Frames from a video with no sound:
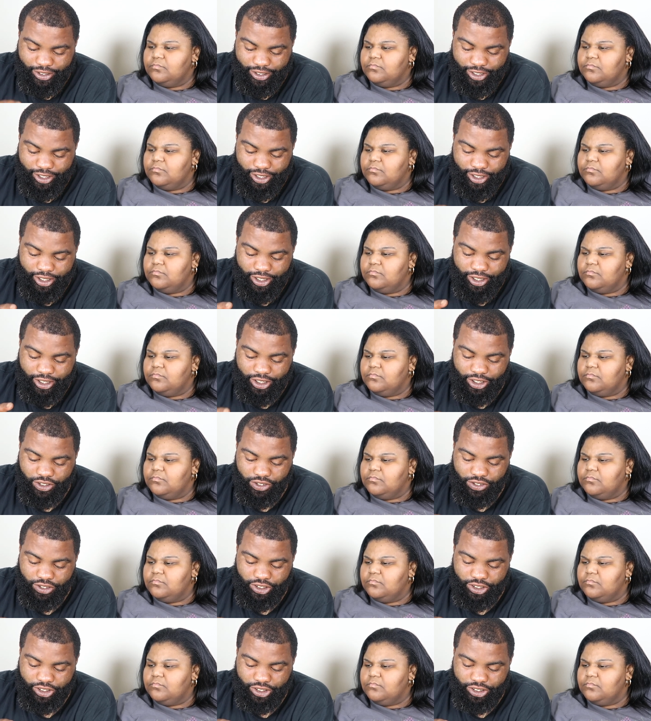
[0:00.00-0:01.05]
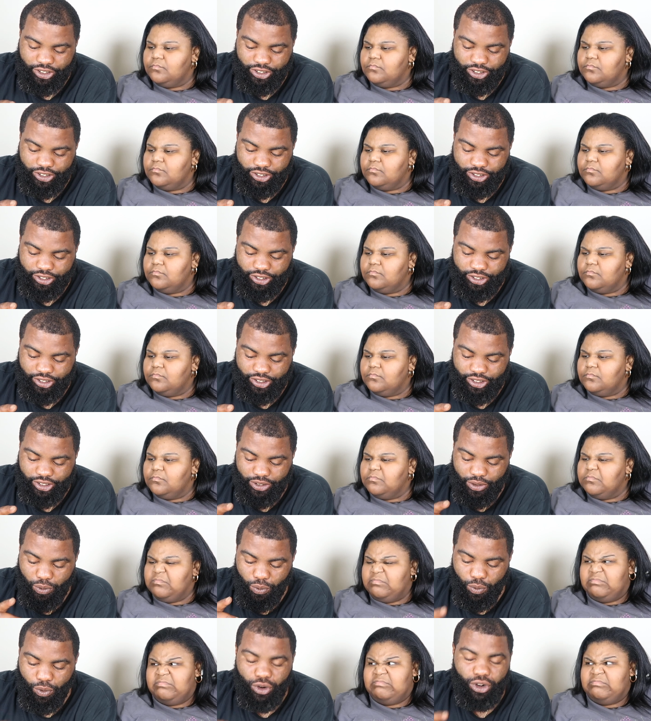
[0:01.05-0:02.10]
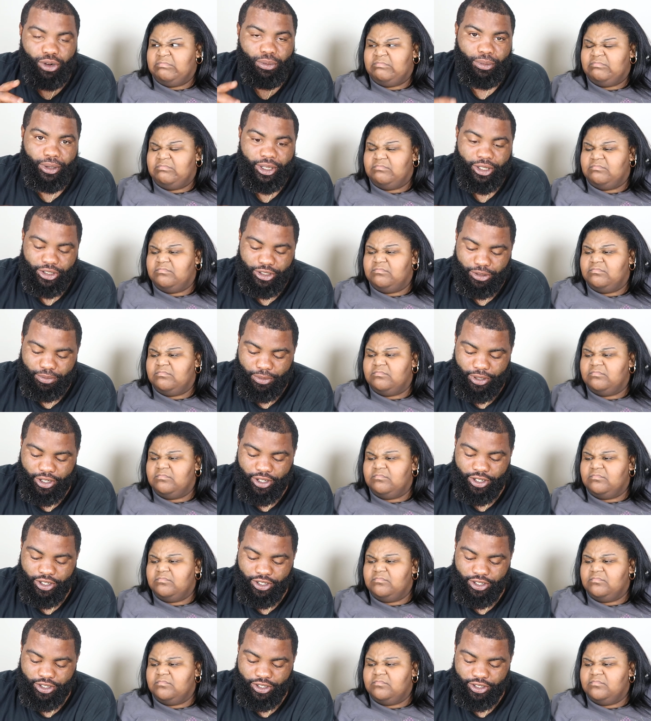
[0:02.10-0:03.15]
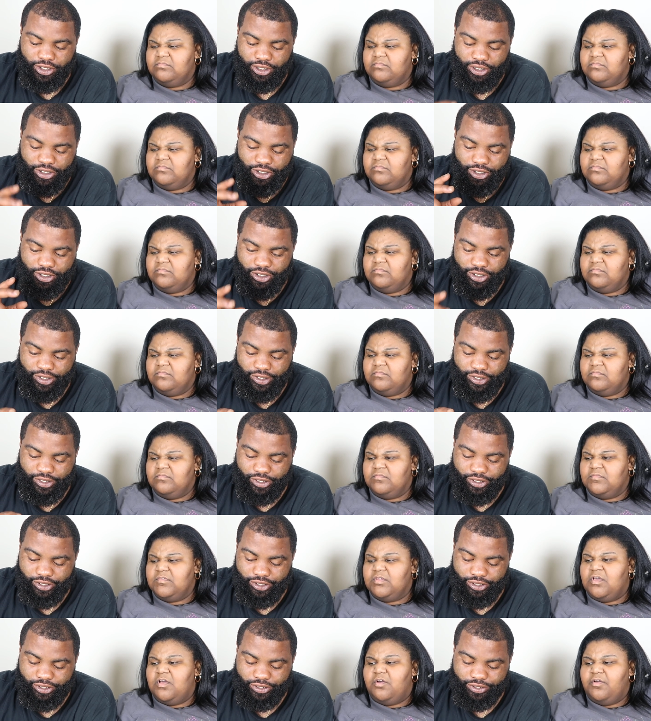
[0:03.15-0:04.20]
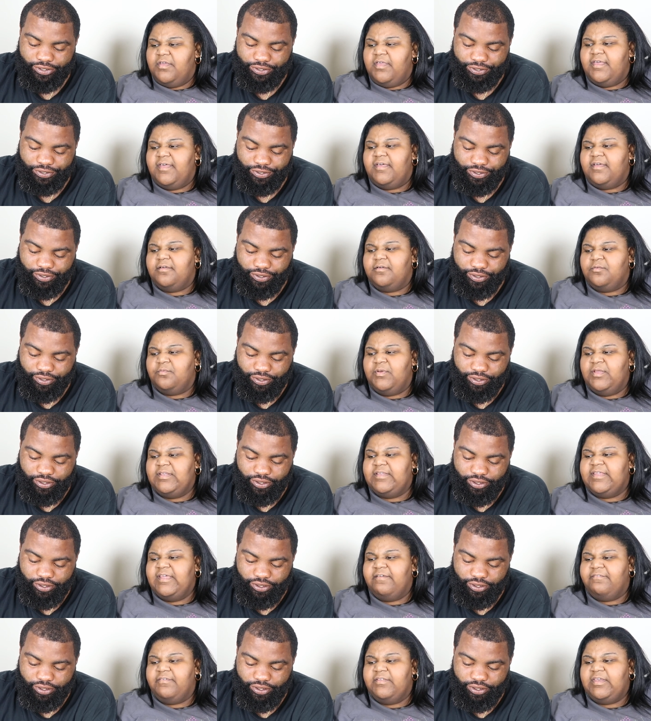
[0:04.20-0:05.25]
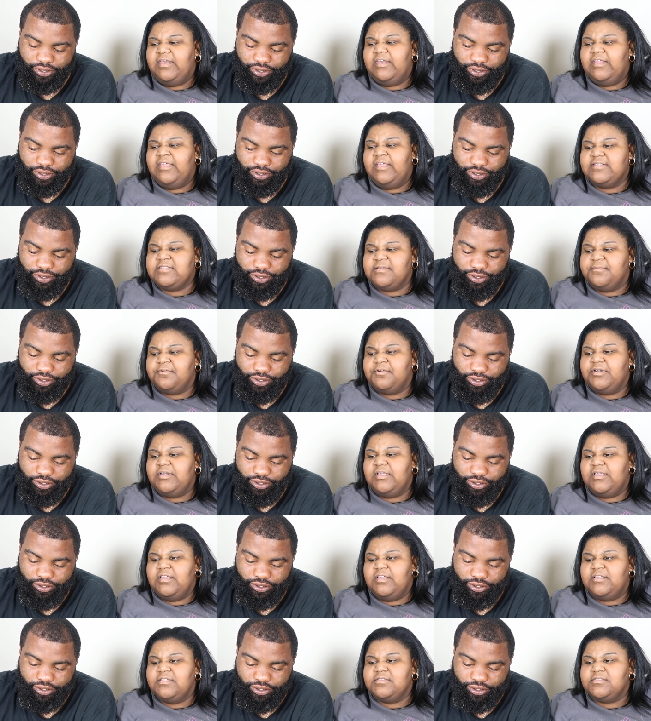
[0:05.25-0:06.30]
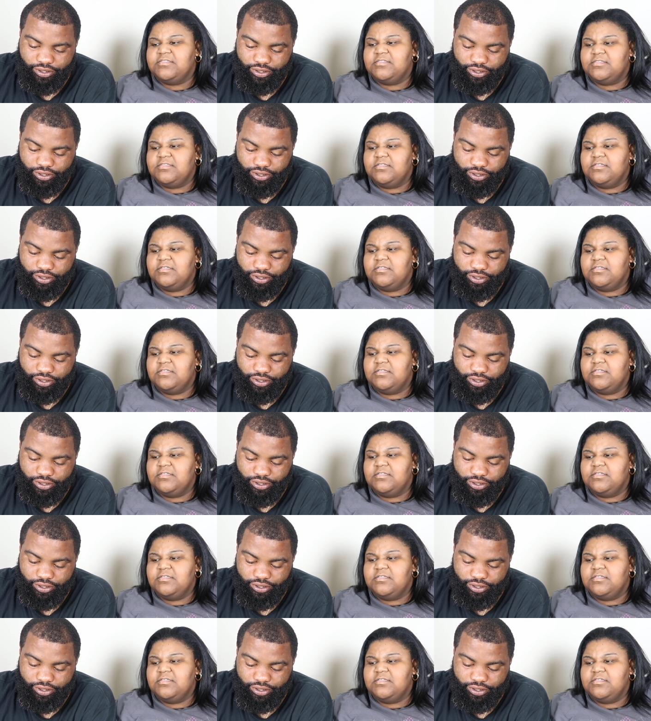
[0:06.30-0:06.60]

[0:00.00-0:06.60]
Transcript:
Speaker 1: tea licorice, watermelon smash.
Speaker 2: Oh yeah, we definitely need to get some more of these.